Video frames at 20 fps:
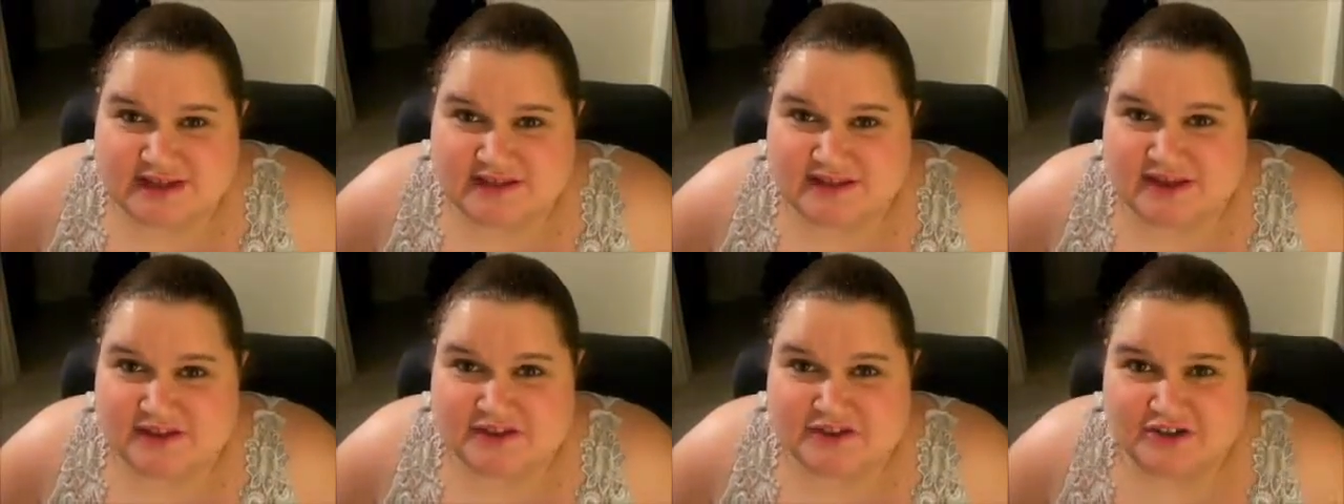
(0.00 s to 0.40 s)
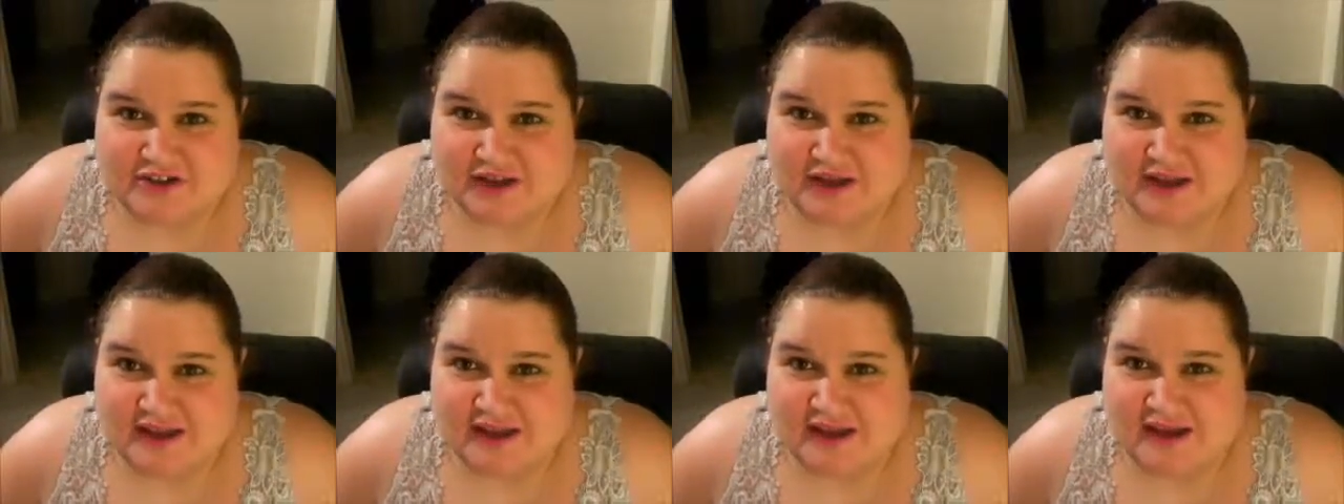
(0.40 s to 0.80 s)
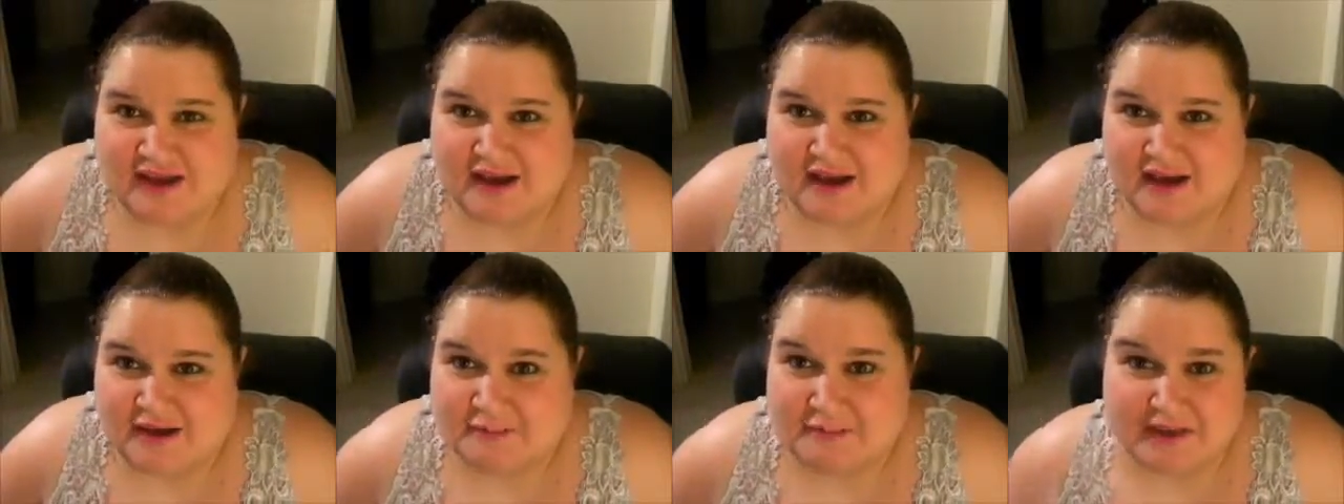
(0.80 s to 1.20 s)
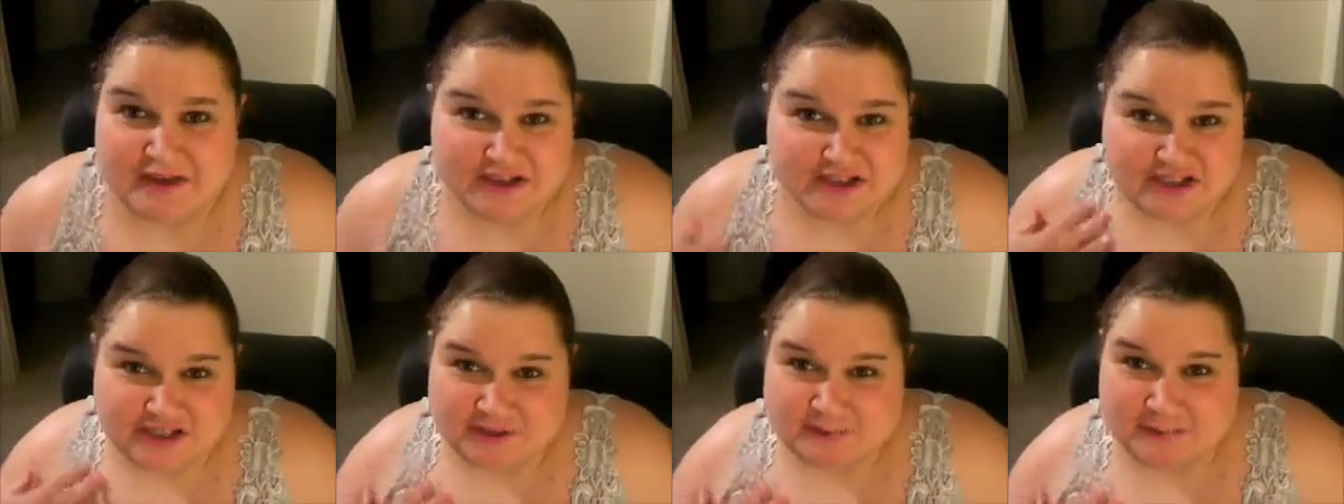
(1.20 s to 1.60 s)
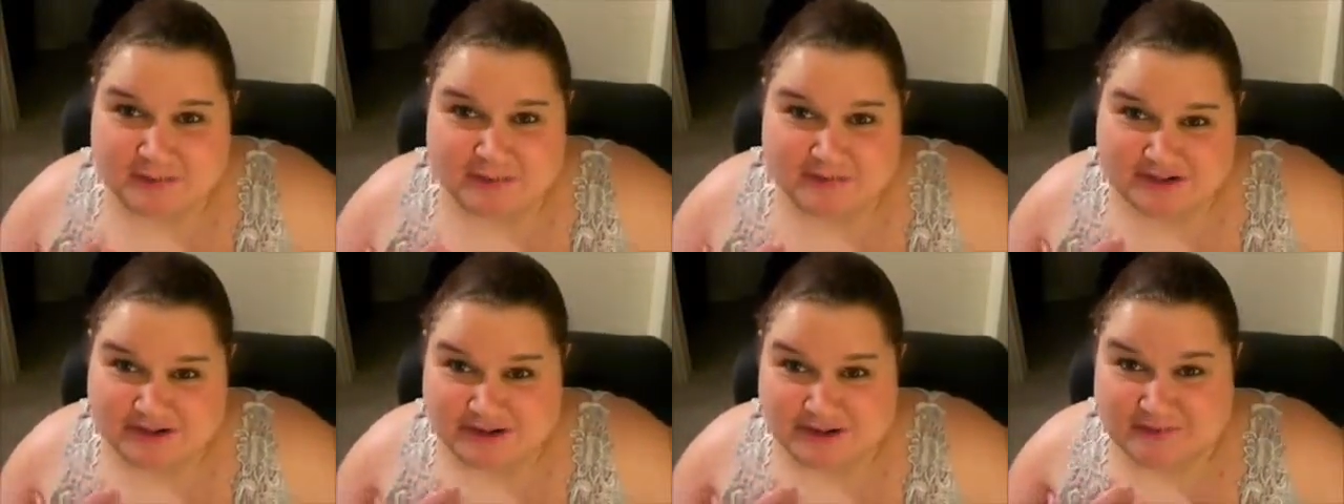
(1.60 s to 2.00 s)
and the other day, I'm actually in my
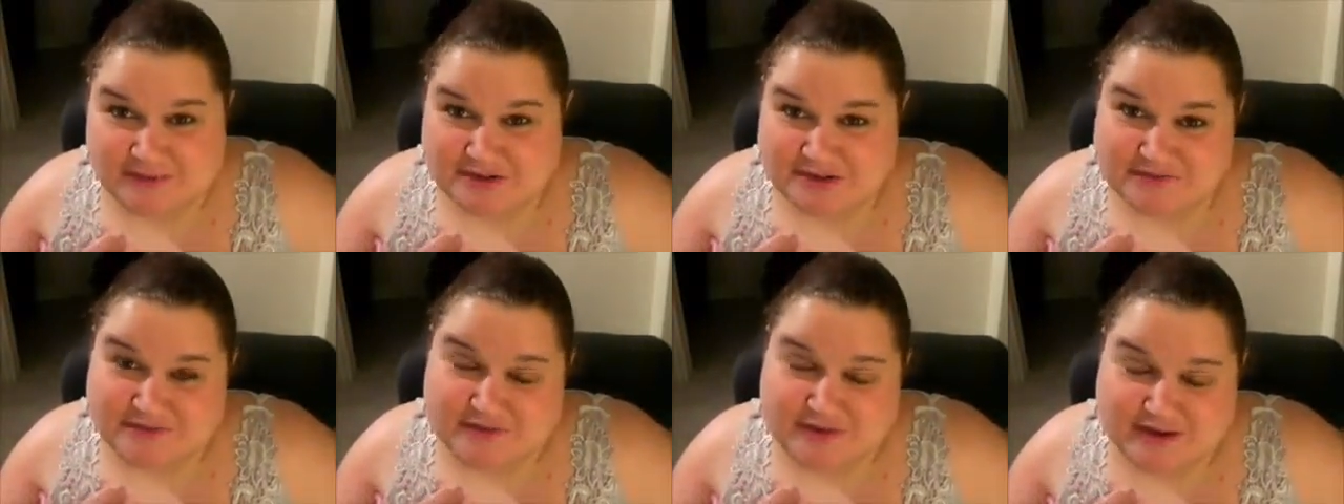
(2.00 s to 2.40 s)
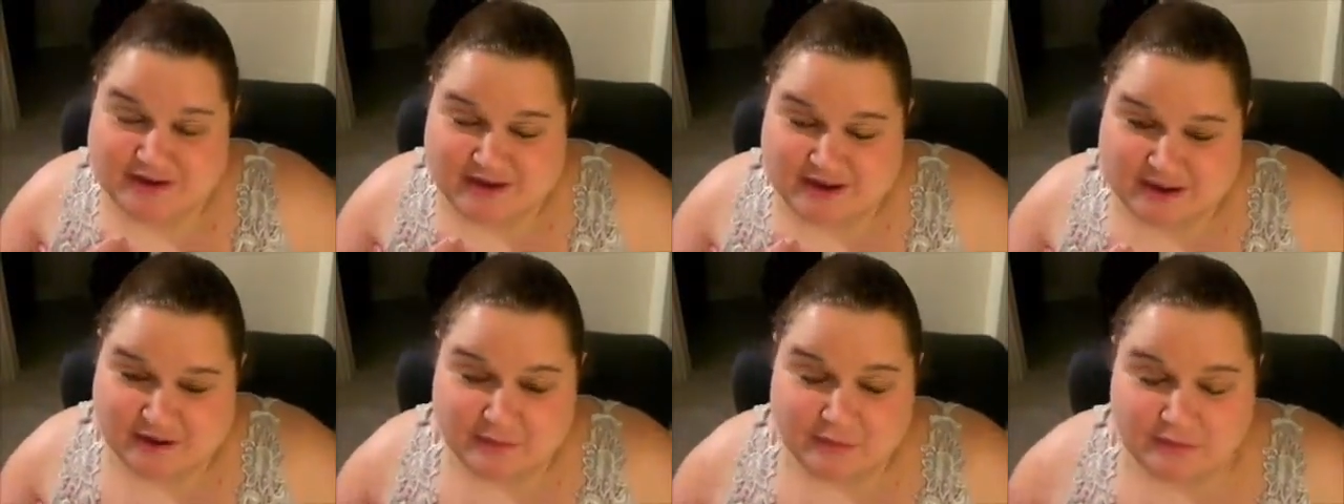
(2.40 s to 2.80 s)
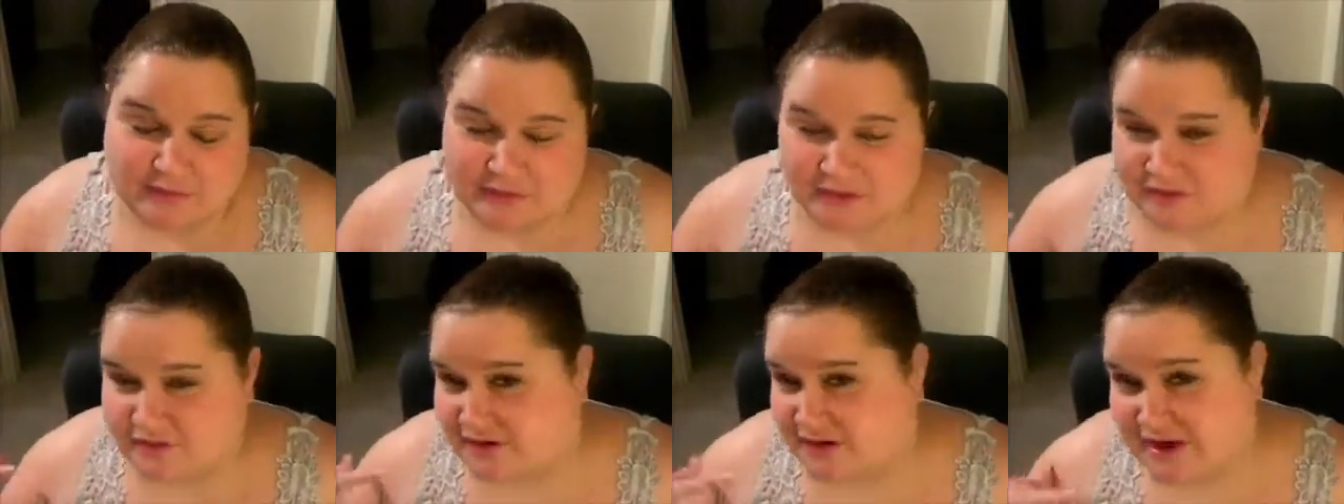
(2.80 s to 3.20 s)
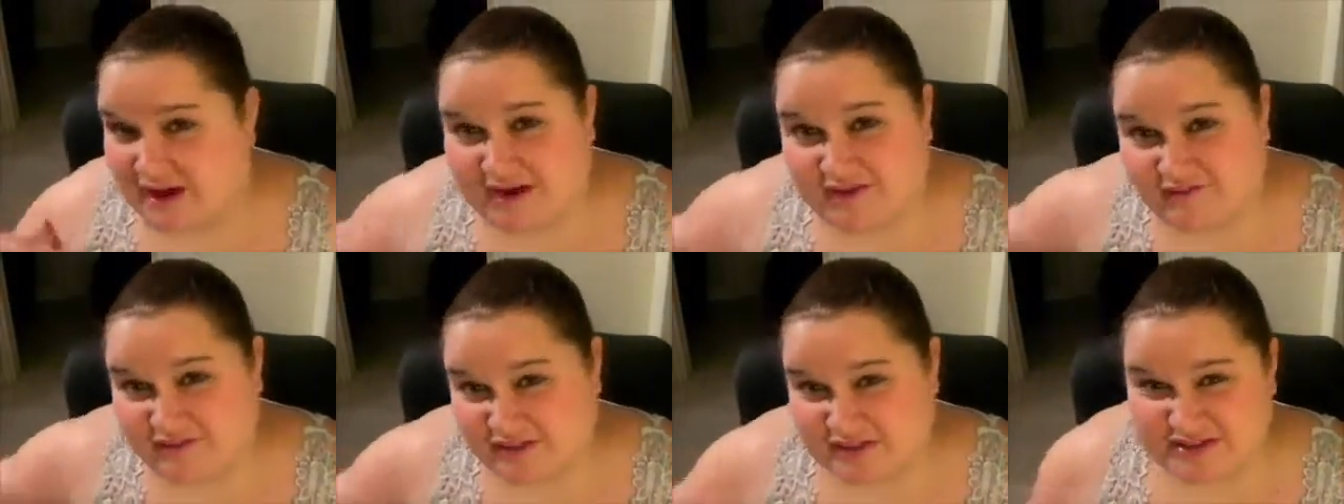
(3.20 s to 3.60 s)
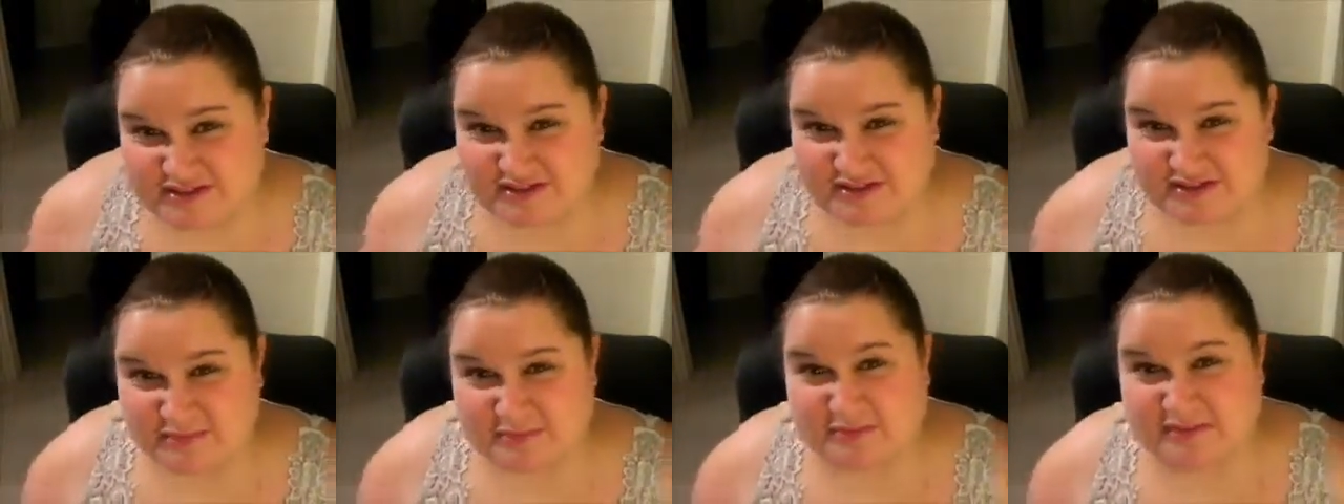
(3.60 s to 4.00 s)
pajamas right now, but the other day I fell
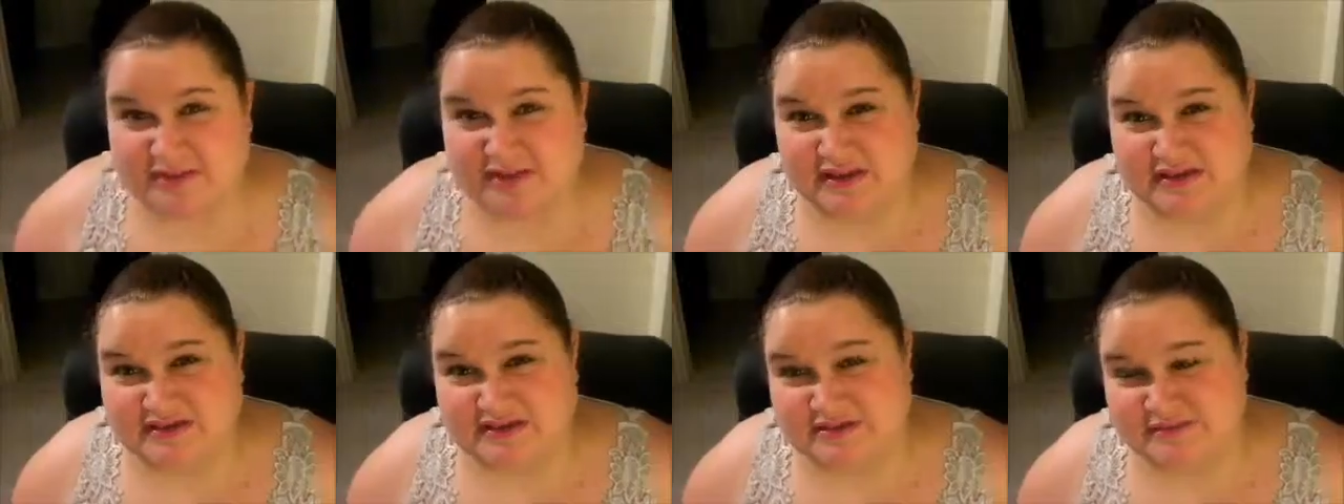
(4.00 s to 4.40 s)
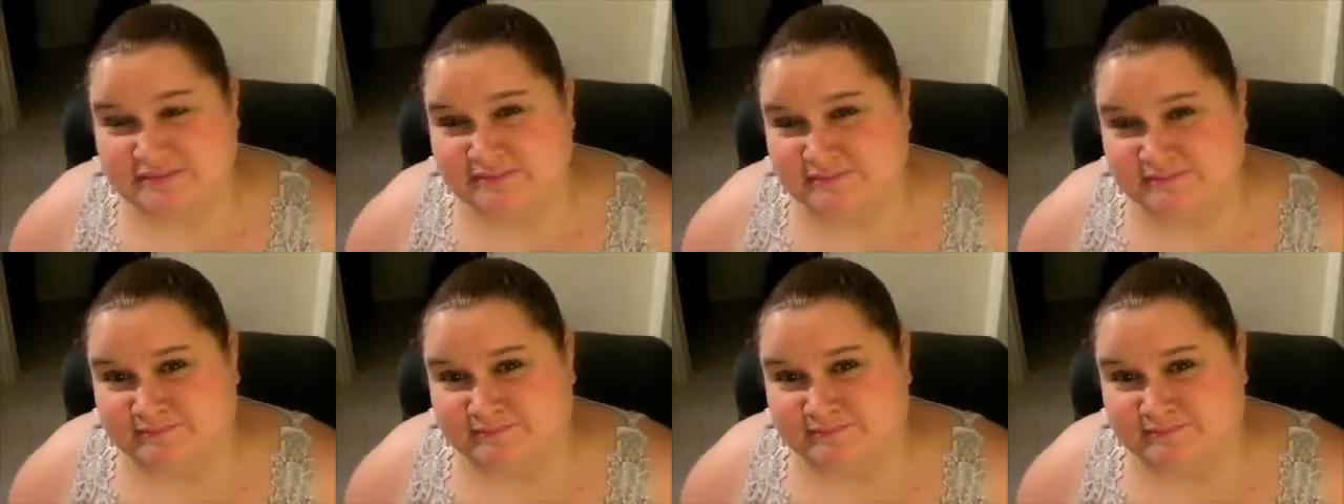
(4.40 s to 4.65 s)
asleep in these.